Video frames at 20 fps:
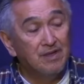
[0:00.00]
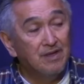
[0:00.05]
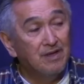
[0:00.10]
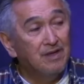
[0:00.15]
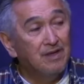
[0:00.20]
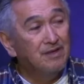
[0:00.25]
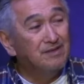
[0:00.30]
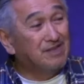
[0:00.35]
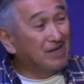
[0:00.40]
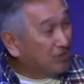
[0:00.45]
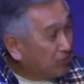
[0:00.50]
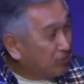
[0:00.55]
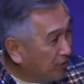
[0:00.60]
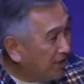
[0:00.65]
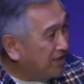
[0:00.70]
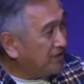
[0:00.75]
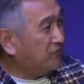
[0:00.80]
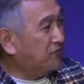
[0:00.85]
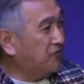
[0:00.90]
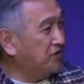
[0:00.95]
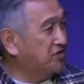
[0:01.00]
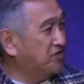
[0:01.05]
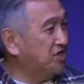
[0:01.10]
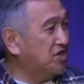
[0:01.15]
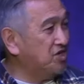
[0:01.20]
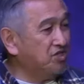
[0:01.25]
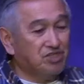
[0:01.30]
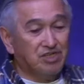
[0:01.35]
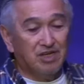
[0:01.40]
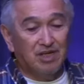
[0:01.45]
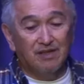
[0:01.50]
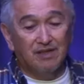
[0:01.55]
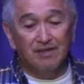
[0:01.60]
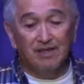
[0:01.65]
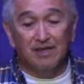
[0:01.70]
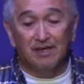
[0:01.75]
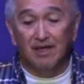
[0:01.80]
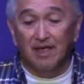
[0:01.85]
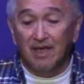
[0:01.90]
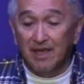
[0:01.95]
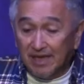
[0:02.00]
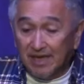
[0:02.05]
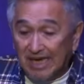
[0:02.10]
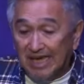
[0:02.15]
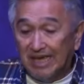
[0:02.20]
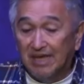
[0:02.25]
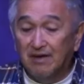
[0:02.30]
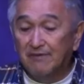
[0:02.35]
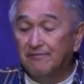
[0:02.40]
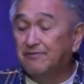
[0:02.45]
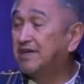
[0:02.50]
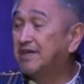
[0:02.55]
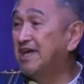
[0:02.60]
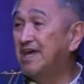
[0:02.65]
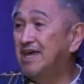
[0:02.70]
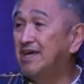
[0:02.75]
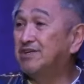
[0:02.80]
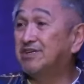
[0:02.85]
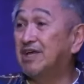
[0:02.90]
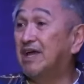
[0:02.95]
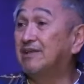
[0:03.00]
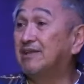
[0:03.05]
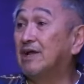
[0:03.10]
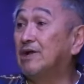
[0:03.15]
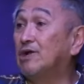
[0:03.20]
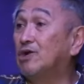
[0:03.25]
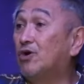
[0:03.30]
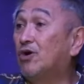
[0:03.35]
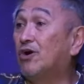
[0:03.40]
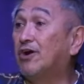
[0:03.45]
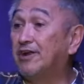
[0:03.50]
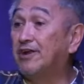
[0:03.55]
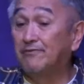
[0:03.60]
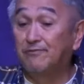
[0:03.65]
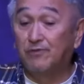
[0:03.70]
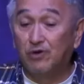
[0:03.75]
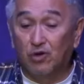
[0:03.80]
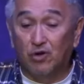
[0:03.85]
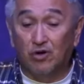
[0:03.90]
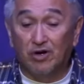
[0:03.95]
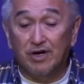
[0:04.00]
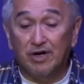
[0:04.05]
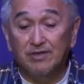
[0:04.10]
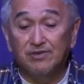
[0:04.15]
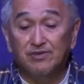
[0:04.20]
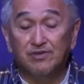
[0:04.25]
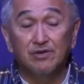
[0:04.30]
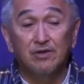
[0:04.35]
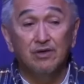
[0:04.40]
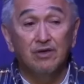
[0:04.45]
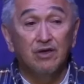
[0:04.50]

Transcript: The great physician, the King of Kings, and the Lord of Lords